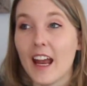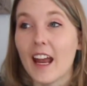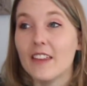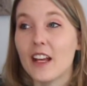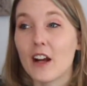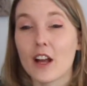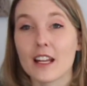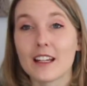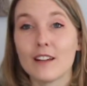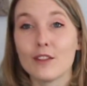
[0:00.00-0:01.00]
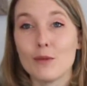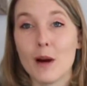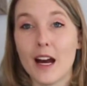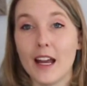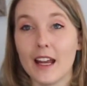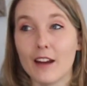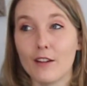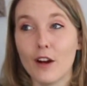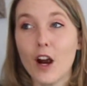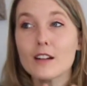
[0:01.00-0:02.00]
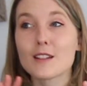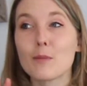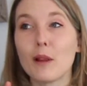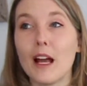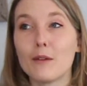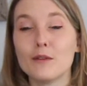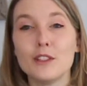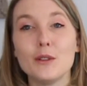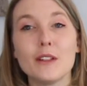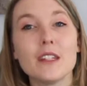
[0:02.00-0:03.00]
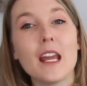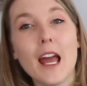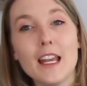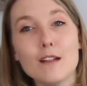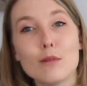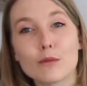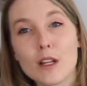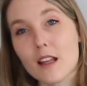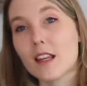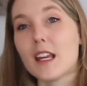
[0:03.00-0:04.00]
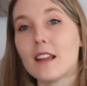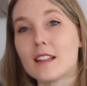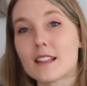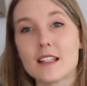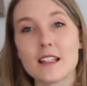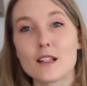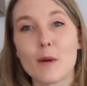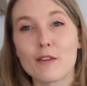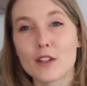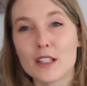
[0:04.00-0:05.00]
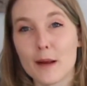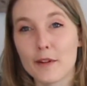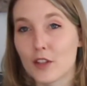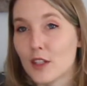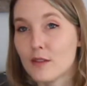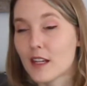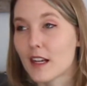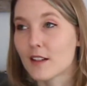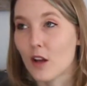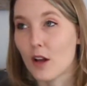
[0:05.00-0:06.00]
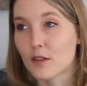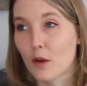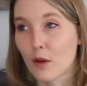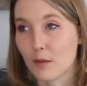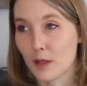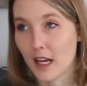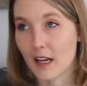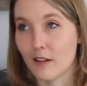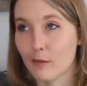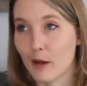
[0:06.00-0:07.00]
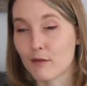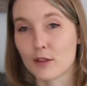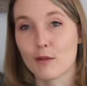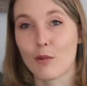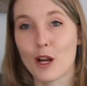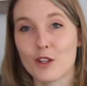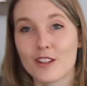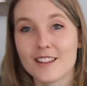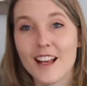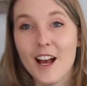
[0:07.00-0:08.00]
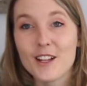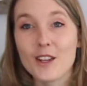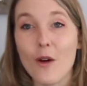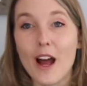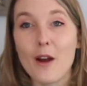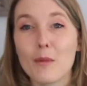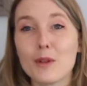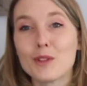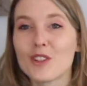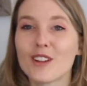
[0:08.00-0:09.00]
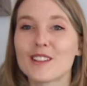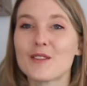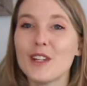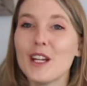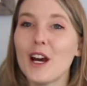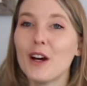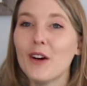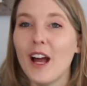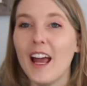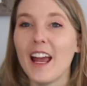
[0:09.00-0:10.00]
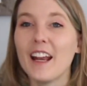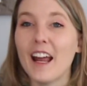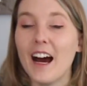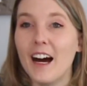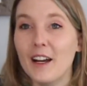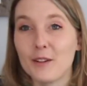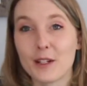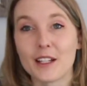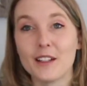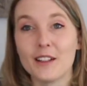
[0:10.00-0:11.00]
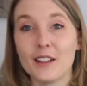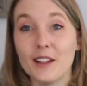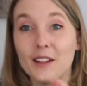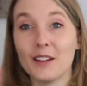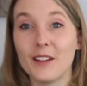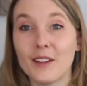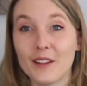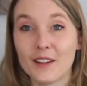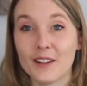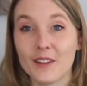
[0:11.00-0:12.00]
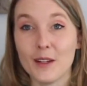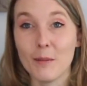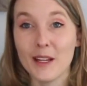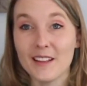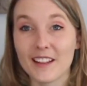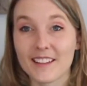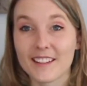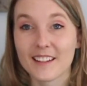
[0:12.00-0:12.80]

And then I'll kind of give you my art supply review at the end. But really this, since it's my first time ever using it, it's also going to be kind of my first impressions. So I hope you enjoyed this video and I will see you painting.